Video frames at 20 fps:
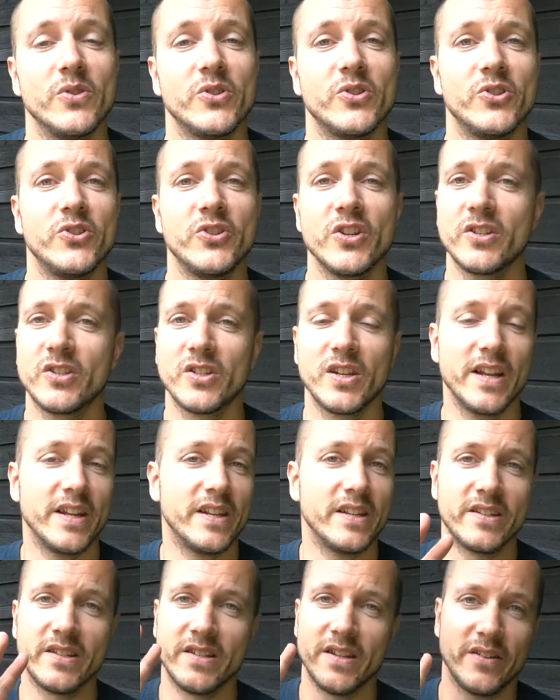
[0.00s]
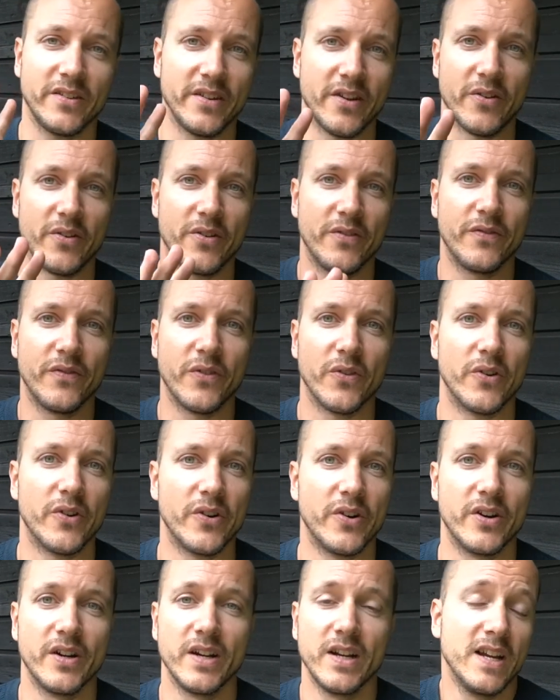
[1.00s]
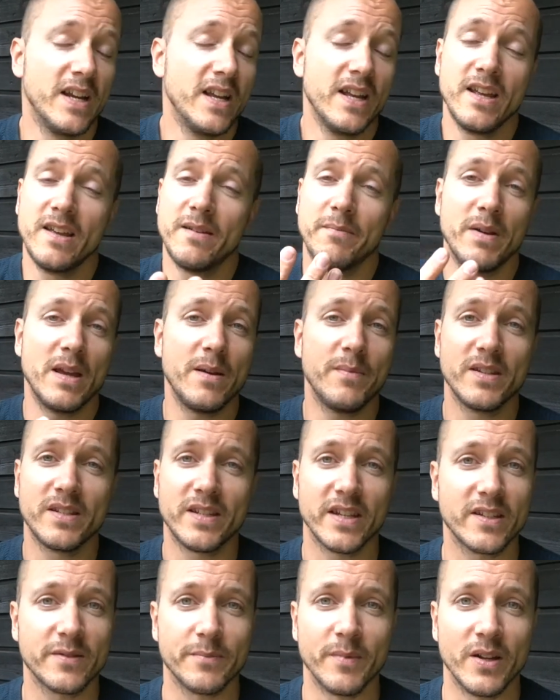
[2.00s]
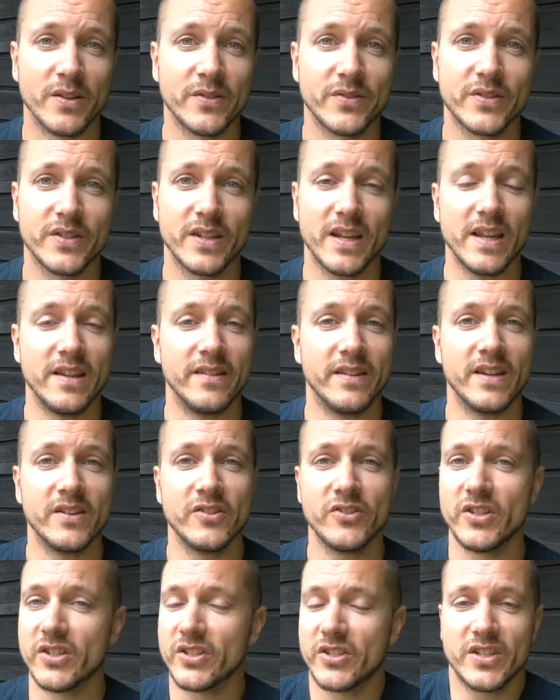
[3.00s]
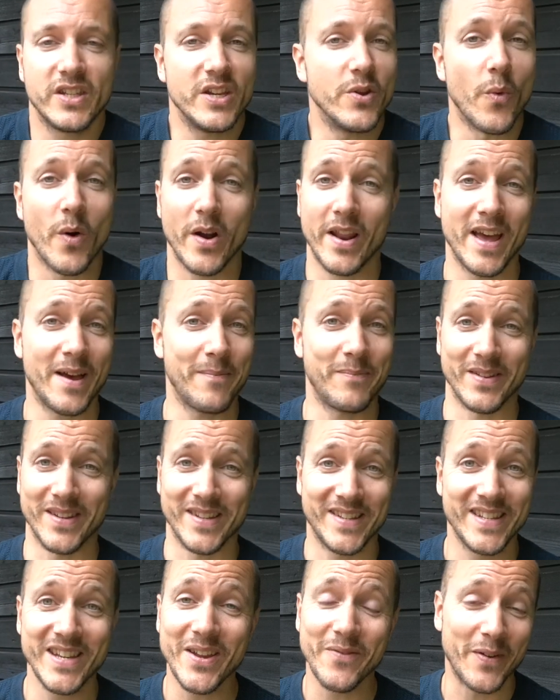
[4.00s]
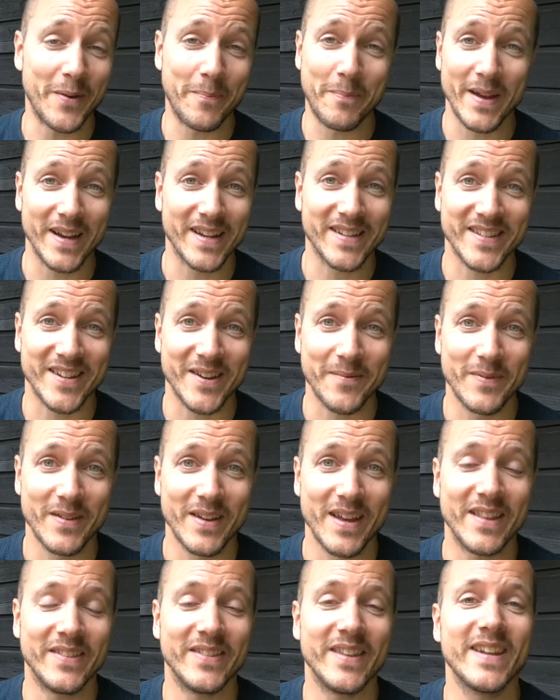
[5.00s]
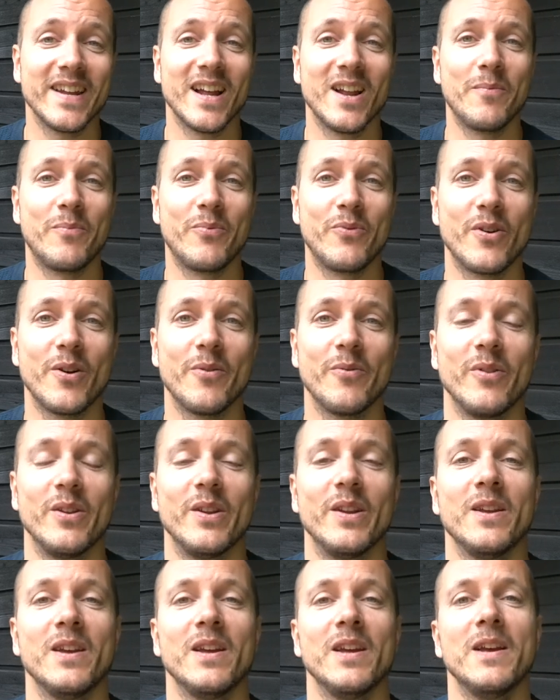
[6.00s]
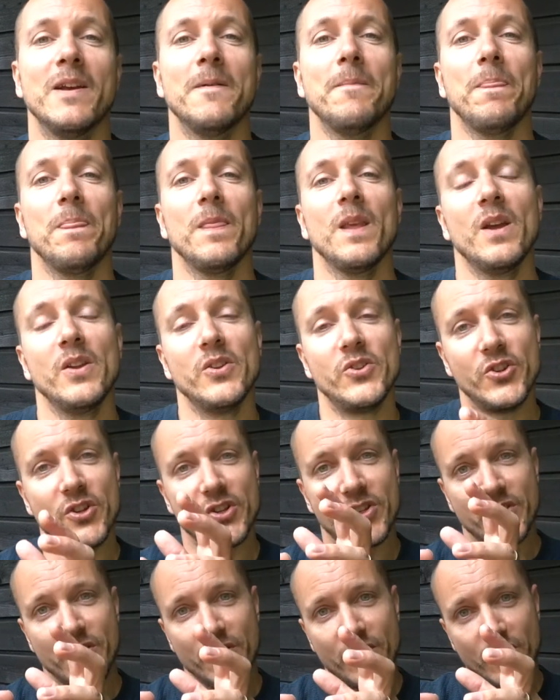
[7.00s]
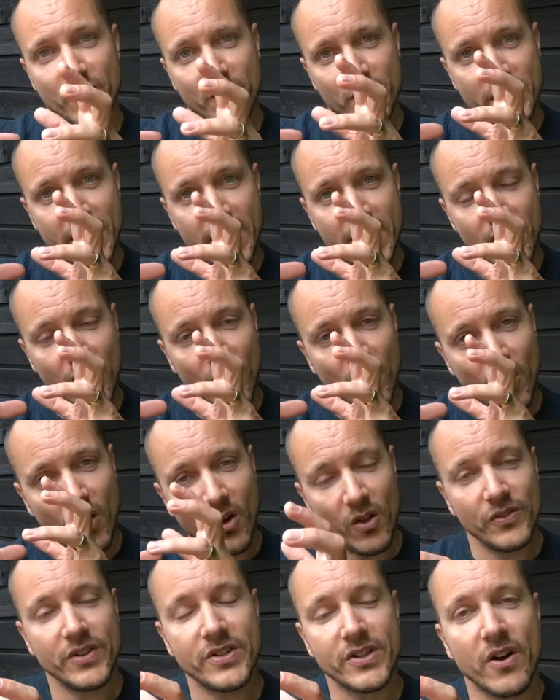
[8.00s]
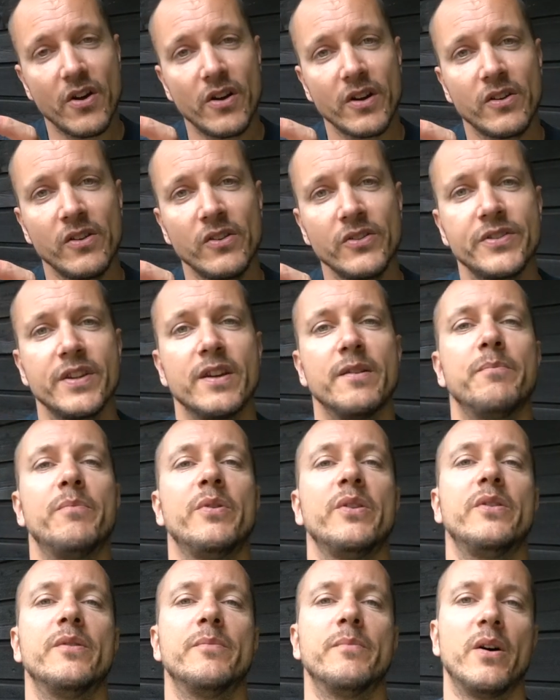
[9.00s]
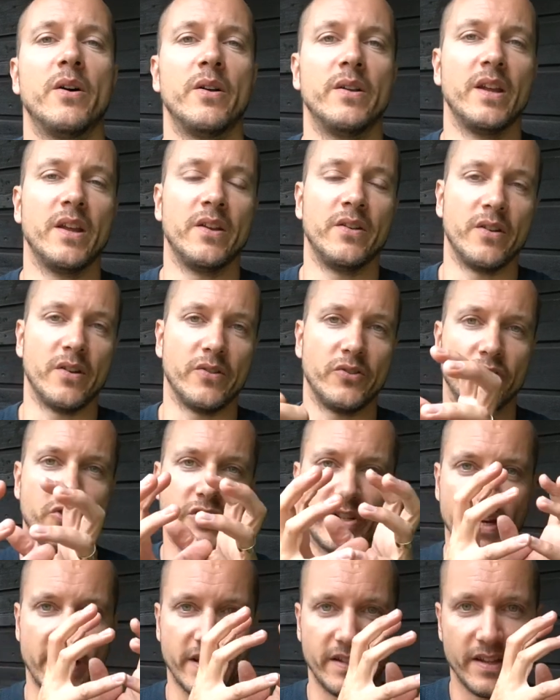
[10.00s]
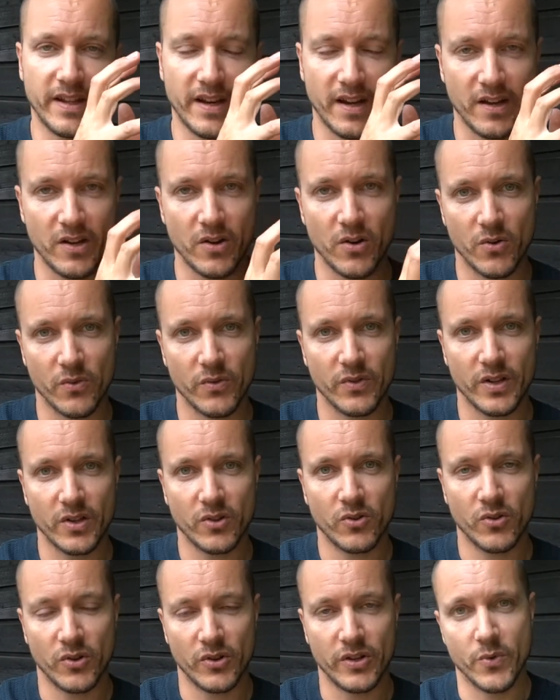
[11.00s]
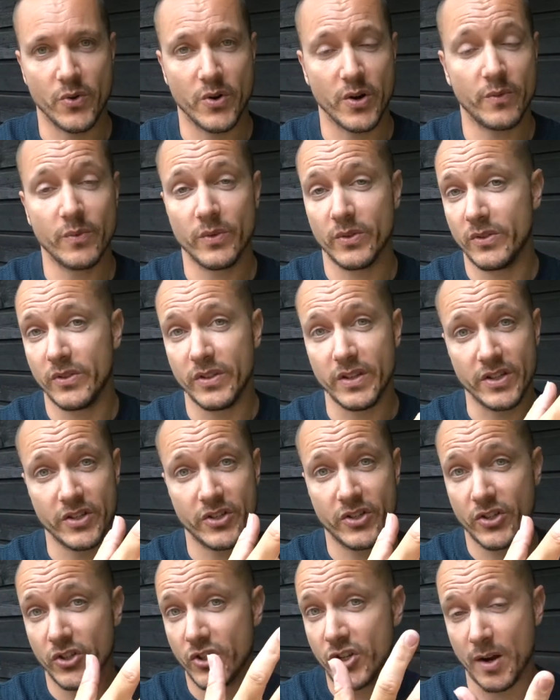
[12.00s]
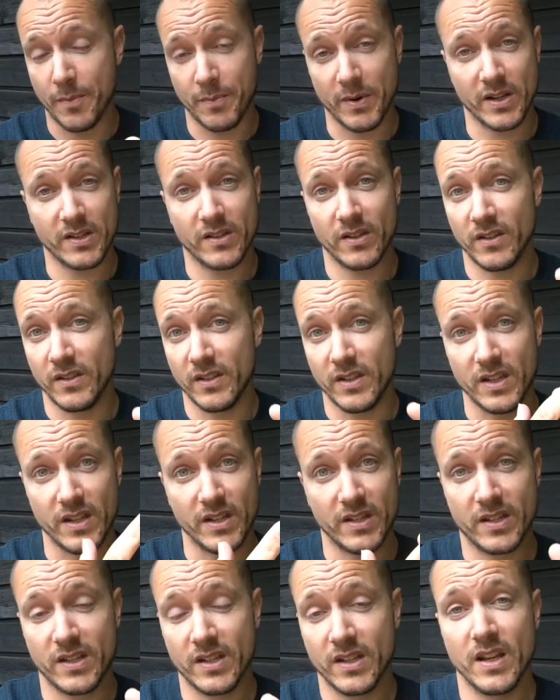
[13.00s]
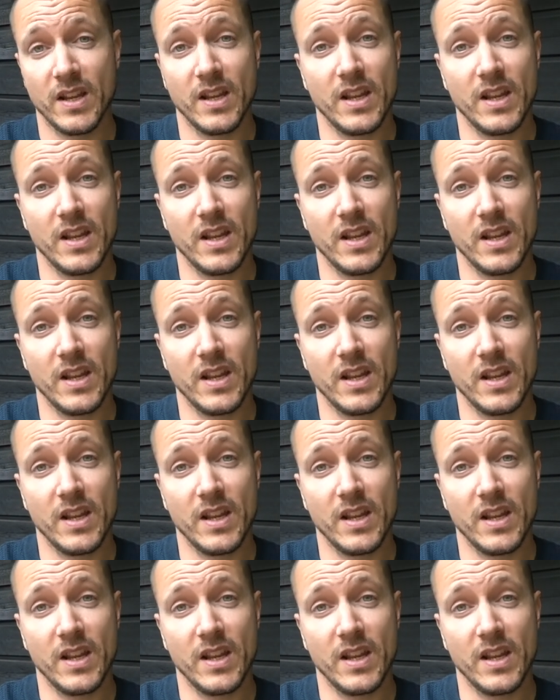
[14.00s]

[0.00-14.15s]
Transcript: is just let it sit there for maybe six months and then just see what happens, see if it picks up and then I'll probably just take all these articles and put them on another site that I own that could work with these topics and these